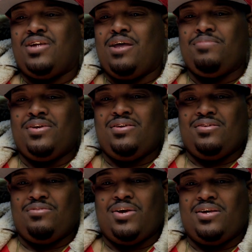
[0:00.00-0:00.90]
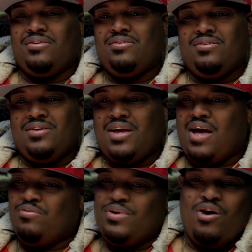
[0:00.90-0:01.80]
you know what I mean? The way
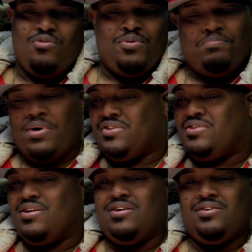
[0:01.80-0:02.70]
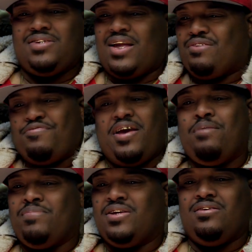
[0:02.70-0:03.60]
how we are with Busta, it's like
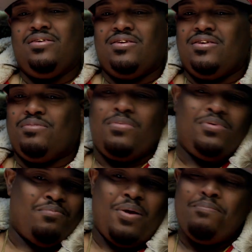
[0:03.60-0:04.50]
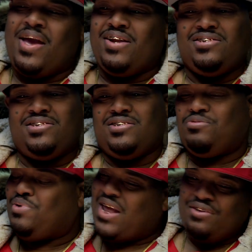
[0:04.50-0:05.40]
family. Me and my
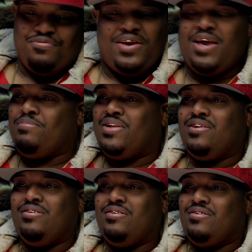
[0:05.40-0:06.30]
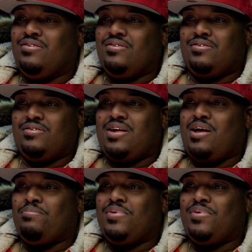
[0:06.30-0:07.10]
managers, we like family. You know what I